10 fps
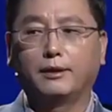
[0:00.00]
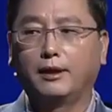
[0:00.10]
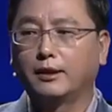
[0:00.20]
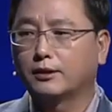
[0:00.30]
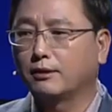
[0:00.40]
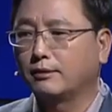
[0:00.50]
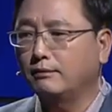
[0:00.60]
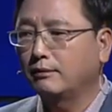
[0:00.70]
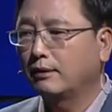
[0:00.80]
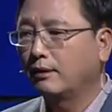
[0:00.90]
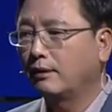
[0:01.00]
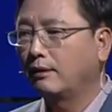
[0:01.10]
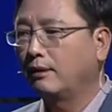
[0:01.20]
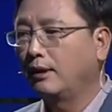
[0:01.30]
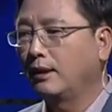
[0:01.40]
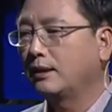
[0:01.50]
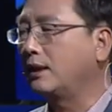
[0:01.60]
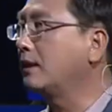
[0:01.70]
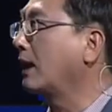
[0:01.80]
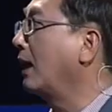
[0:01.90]
And to do that, what should we
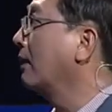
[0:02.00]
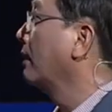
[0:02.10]
do?